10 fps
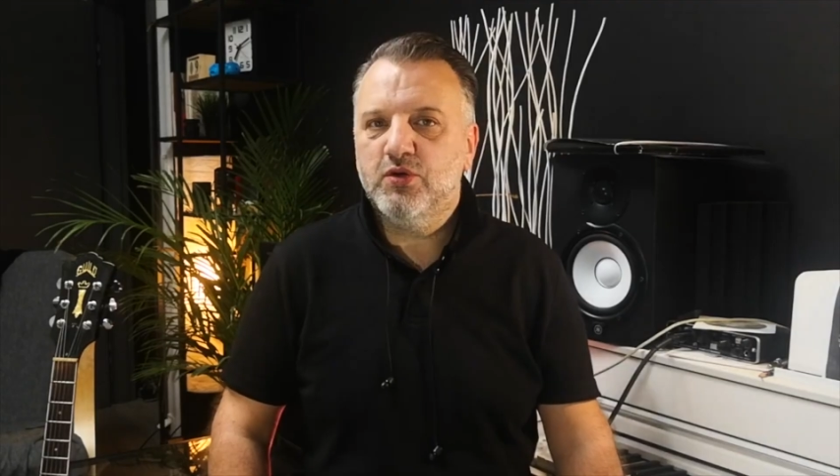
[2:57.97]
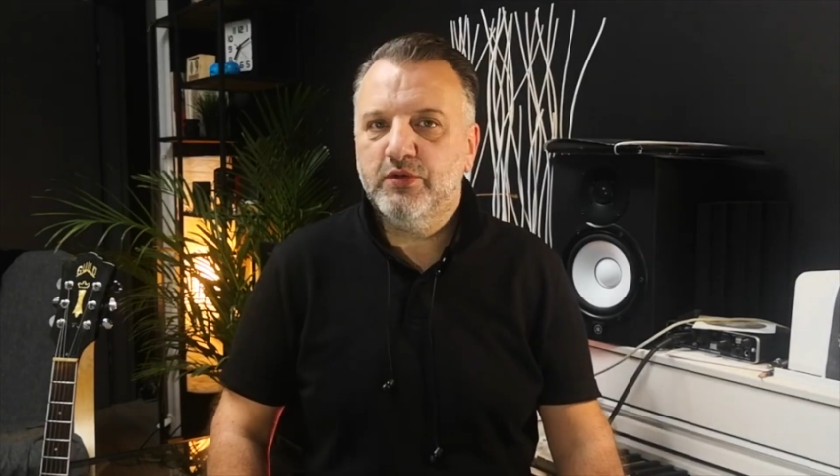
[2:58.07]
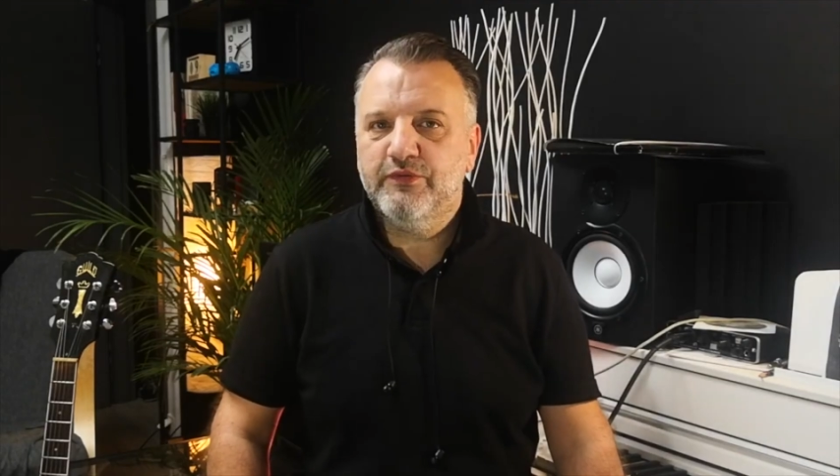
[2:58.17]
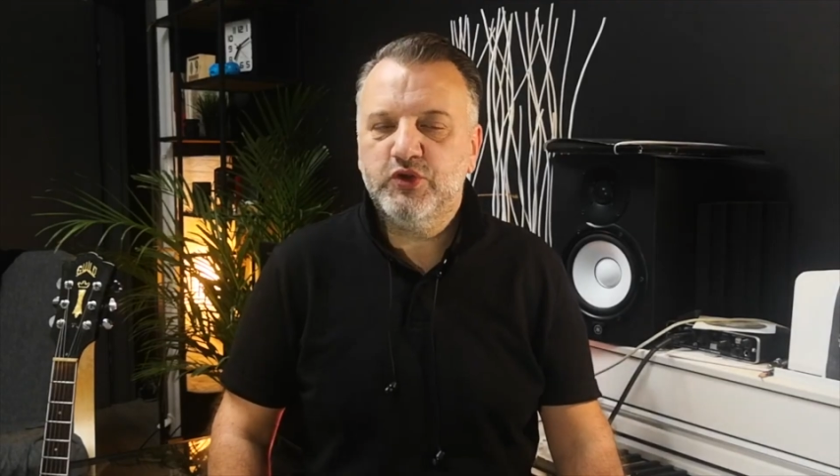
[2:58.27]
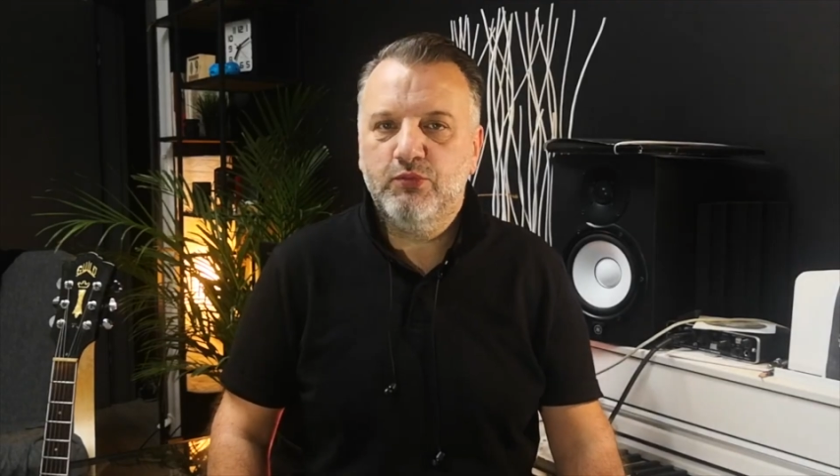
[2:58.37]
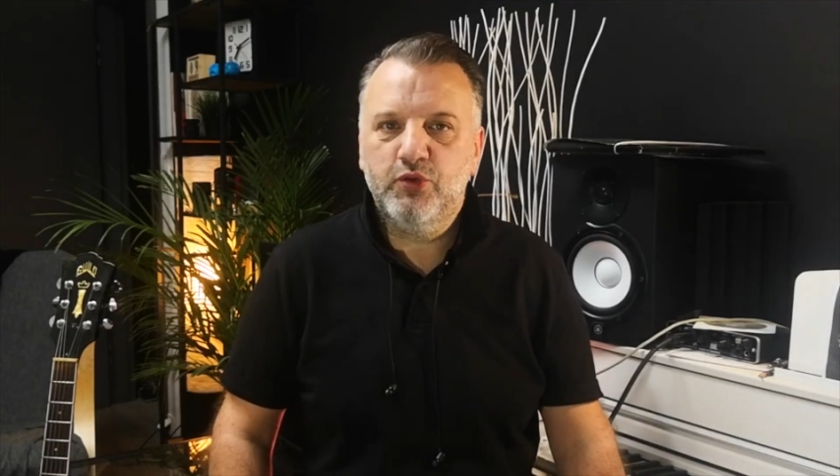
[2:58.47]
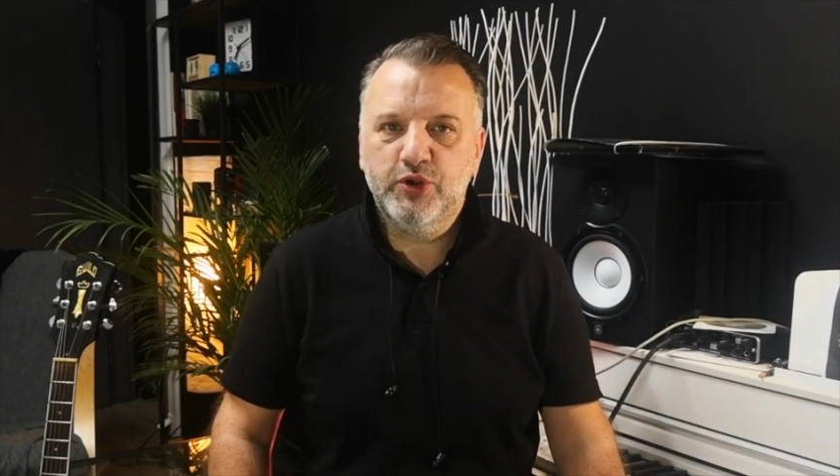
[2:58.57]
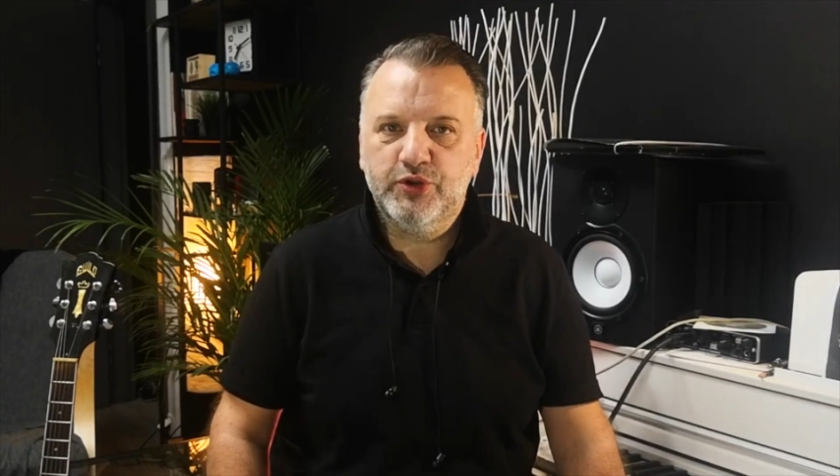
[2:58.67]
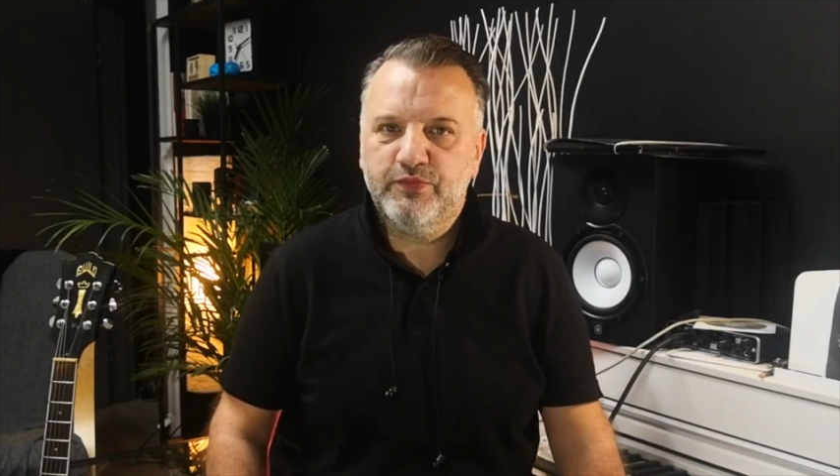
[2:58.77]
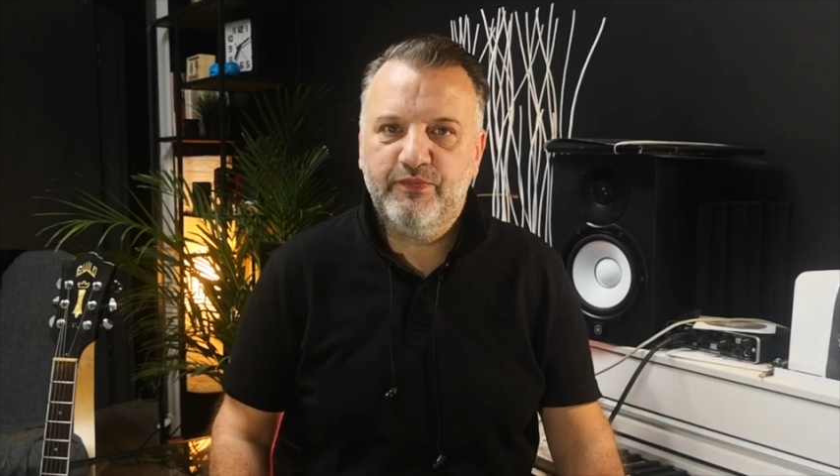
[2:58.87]
will post
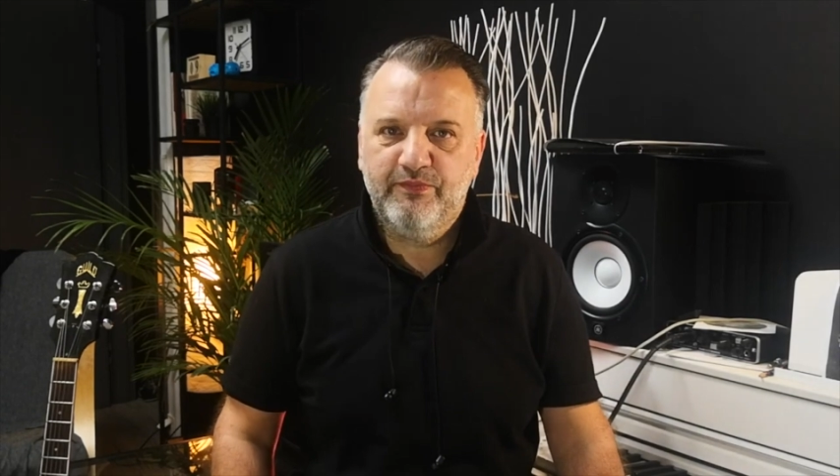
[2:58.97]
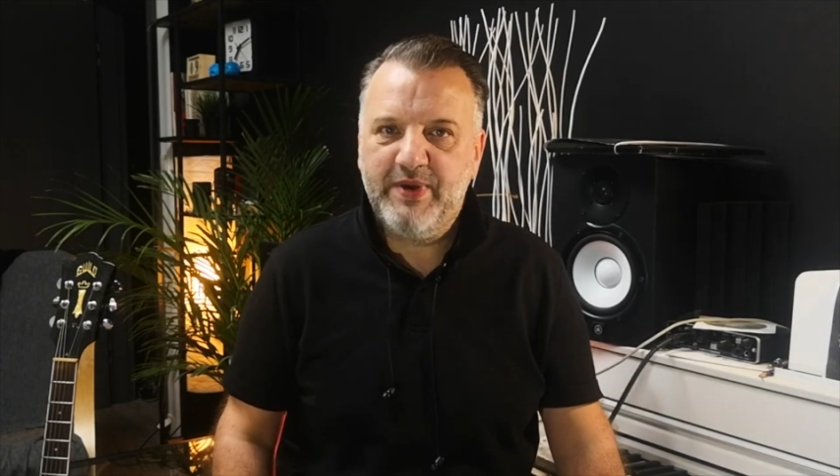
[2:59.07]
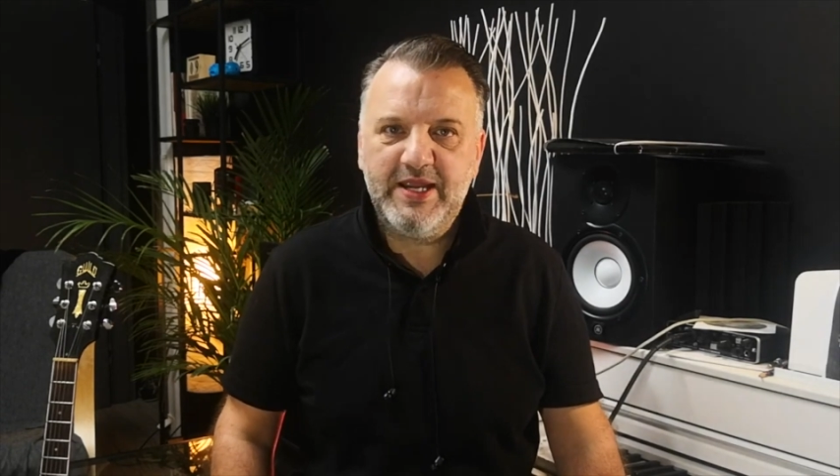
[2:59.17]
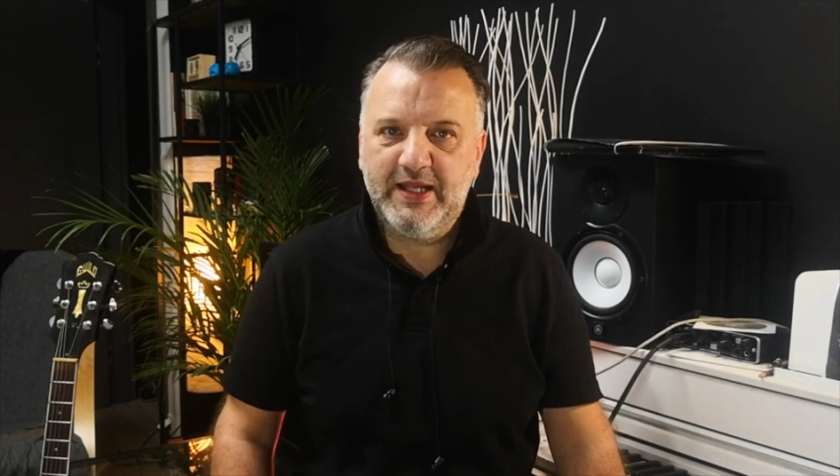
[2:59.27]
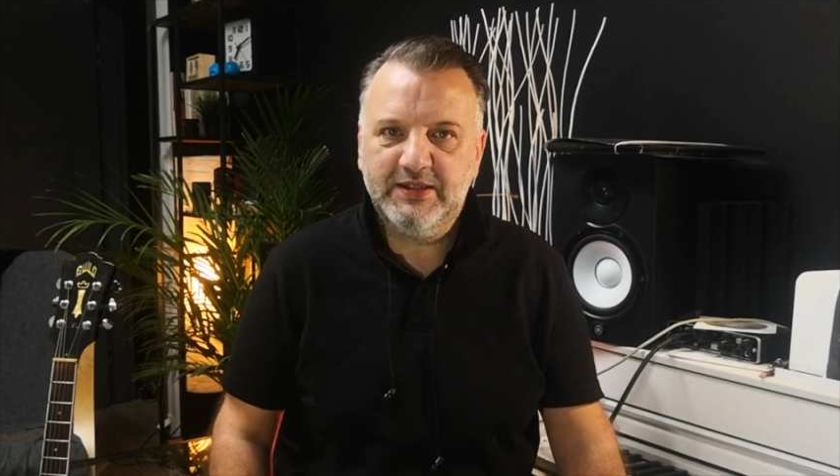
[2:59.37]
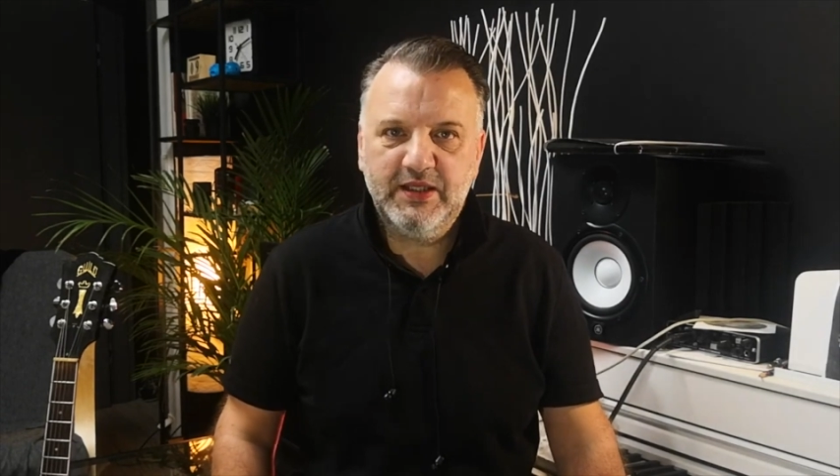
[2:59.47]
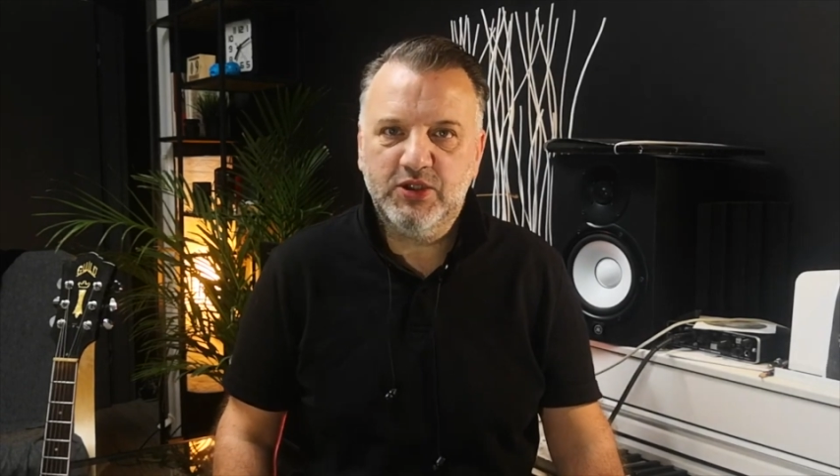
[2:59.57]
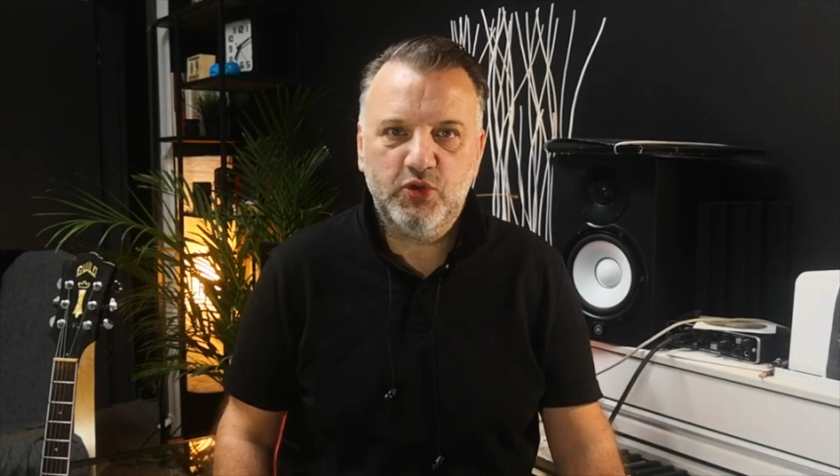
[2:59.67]
recorded phrases on my